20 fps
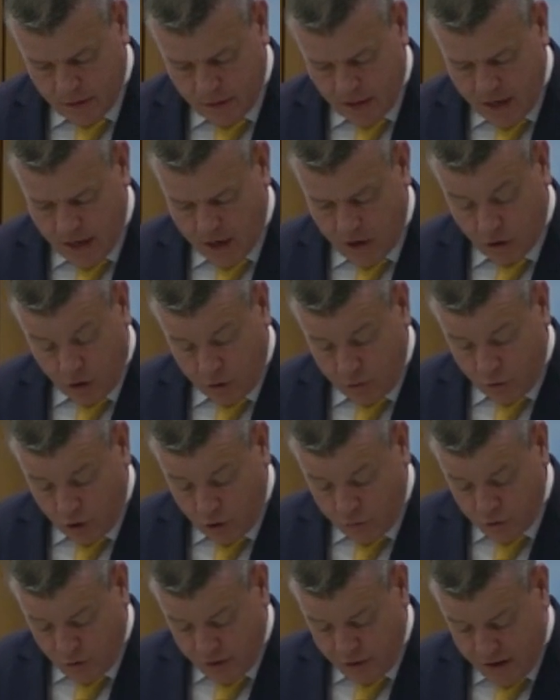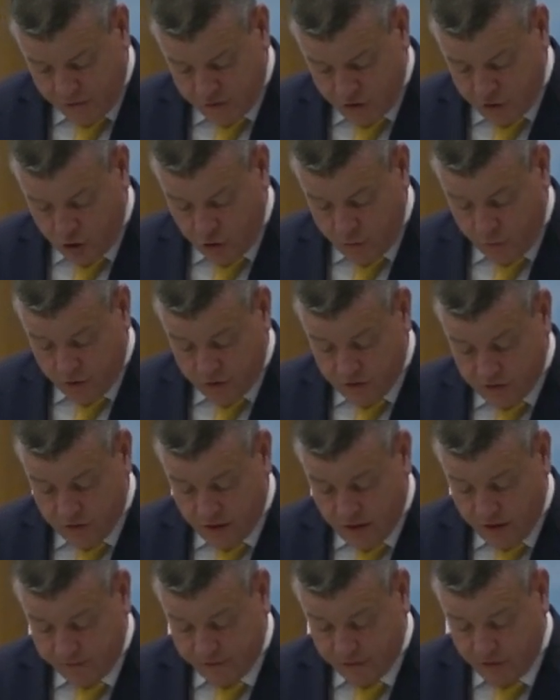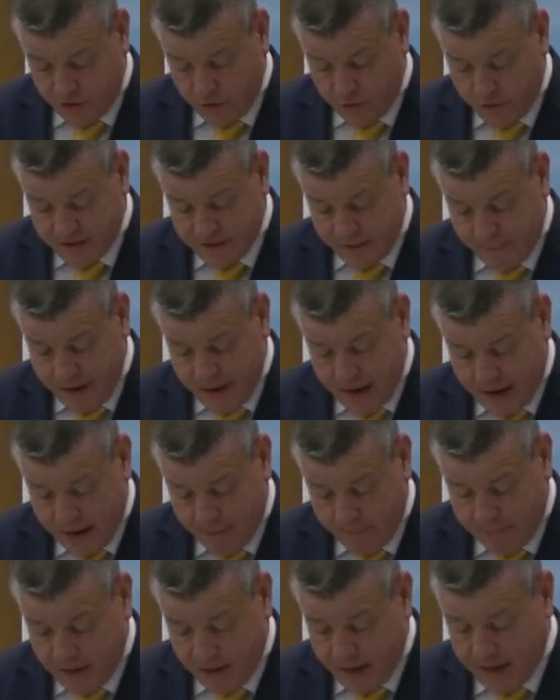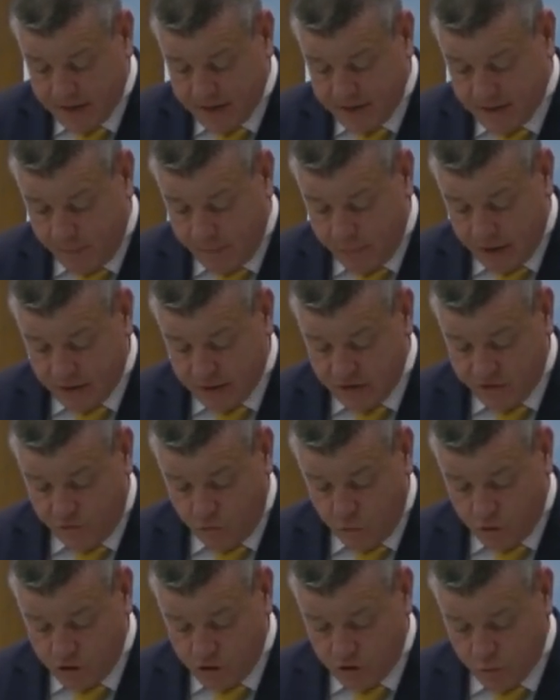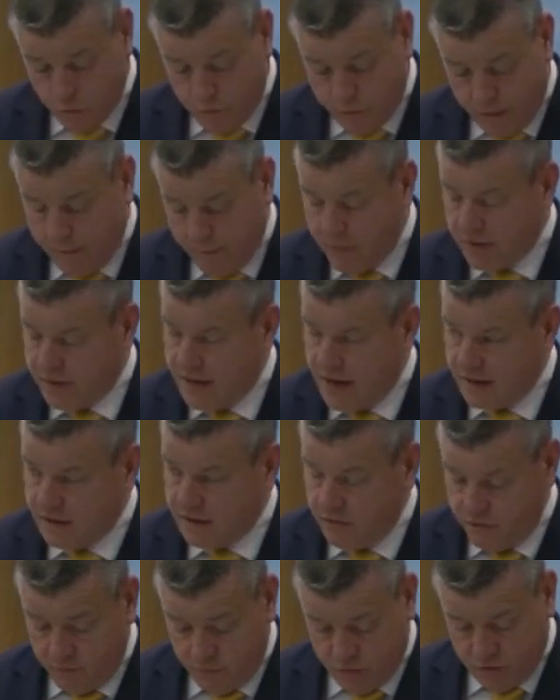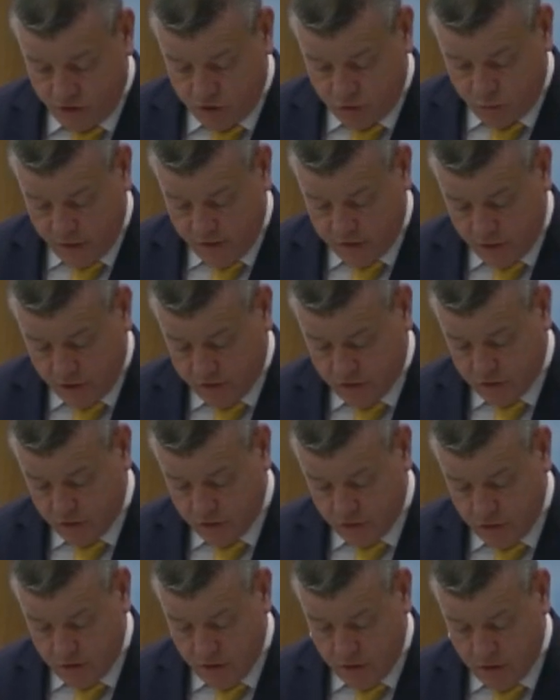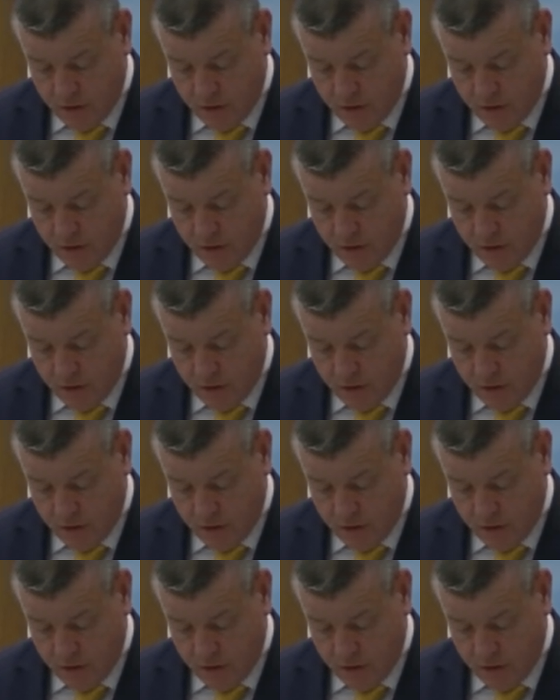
after Theresa May pledged that Britain's forces would be protected from such witch hunts.